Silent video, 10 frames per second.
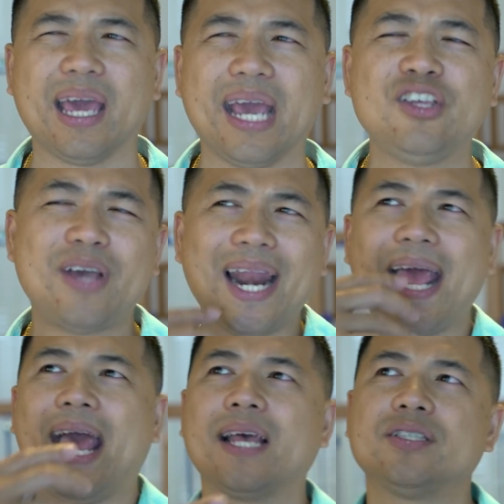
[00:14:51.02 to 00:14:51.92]
And you got to
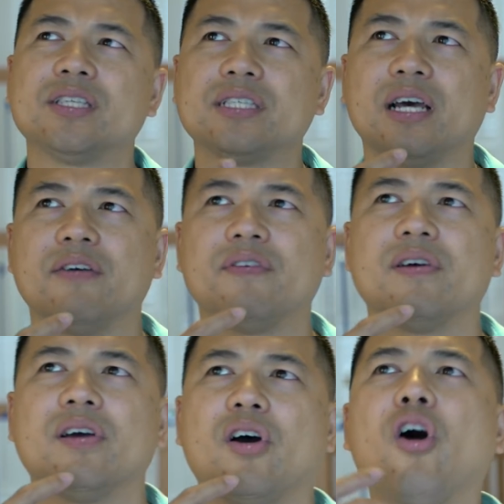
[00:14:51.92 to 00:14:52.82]
ask yourself,
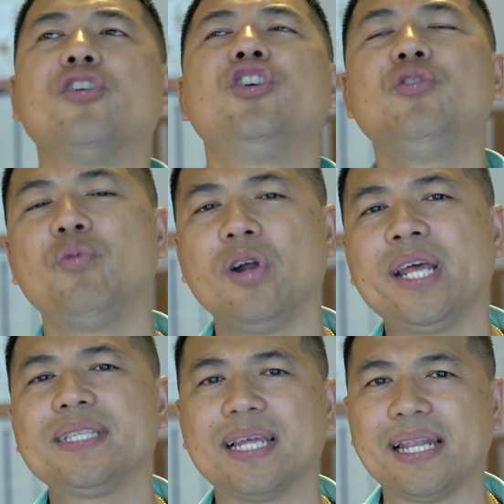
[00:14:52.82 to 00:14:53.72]
are you
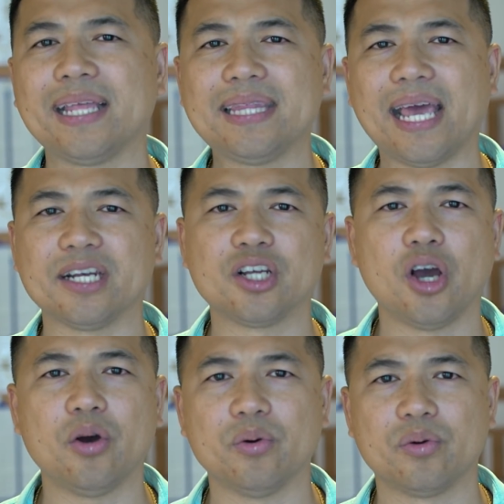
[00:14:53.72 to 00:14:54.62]
willing to let that
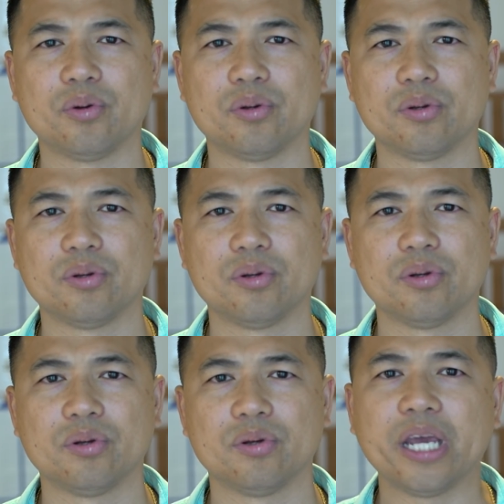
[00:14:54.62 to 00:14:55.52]
go
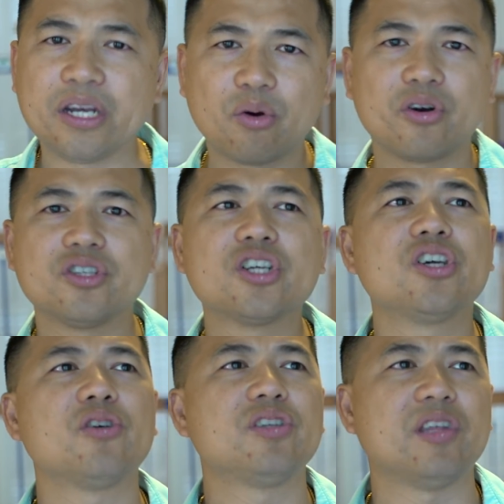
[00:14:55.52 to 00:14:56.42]
in order to
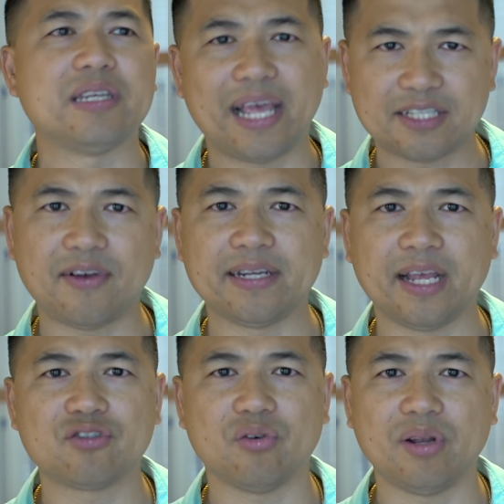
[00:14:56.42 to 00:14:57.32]
go to the next
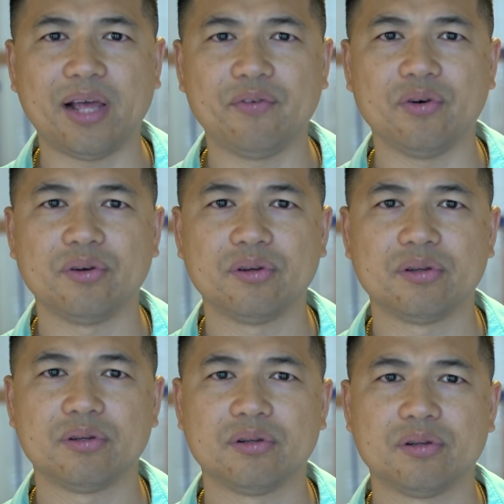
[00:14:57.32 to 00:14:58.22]
financial level,
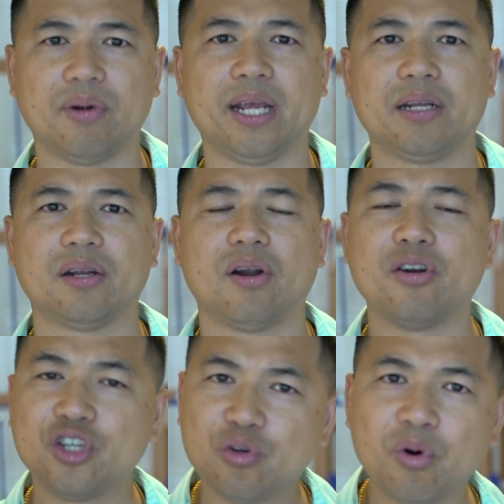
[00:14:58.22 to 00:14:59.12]
right? Are
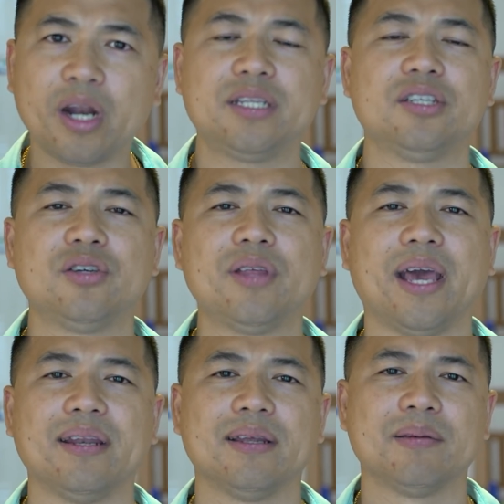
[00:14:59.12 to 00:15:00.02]
you willing to do
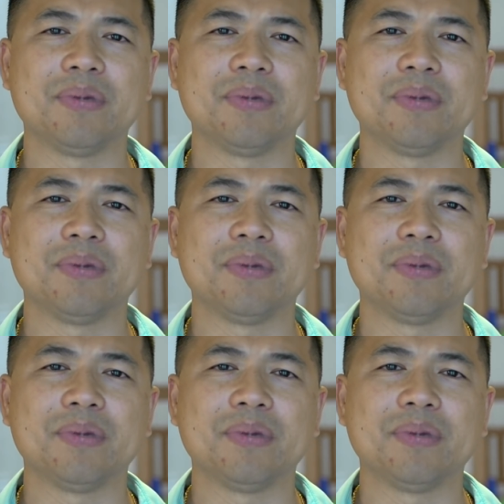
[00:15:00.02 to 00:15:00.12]
that?